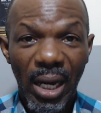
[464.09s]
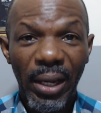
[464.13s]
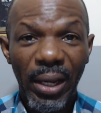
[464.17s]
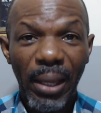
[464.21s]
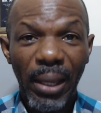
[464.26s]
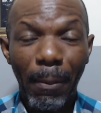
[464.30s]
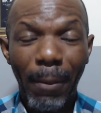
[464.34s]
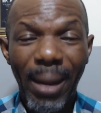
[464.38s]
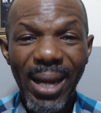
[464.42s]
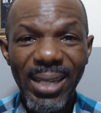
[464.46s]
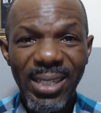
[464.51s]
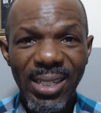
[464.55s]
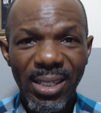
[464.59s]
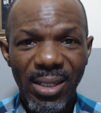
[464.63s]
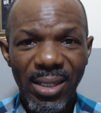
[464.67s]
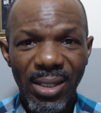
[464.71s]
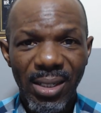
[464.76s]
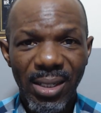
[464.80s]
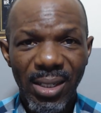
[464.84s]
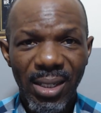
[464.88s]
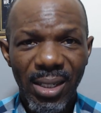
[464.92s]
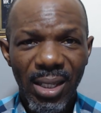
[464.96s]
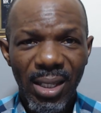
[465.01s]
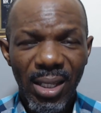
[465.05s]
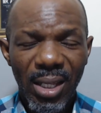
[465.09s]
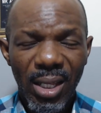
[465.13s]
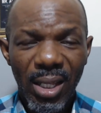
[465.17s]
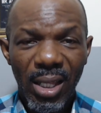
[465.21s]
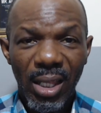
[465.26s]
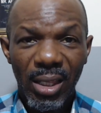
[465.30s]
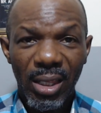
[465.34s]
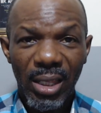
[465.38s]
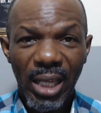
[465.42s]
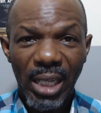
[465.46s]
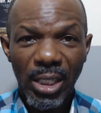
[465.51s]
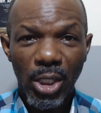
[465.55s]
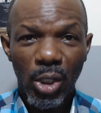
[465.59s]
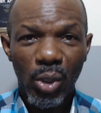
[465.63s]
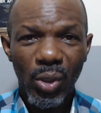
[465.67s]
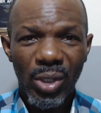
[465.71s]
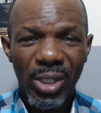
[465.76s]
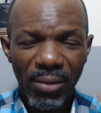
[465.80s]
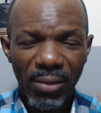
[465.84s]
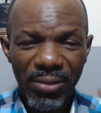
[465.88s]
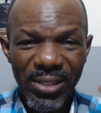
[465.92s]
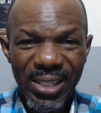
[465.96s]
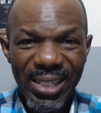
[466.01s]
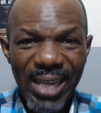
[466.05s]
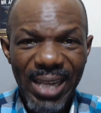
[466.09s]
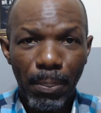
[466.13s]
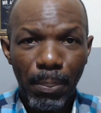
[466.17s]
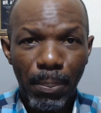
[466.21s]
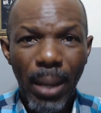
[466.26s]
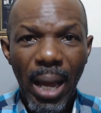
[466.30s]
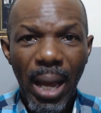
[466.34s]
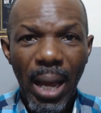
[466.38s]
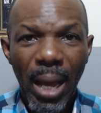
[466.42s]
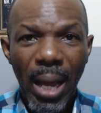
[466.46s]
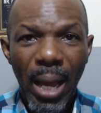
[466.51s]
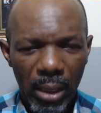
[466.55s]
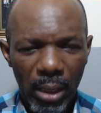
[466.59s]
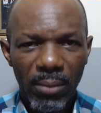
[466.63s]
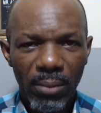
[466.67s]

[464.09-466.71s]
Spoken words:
Imagine that Joseph sat back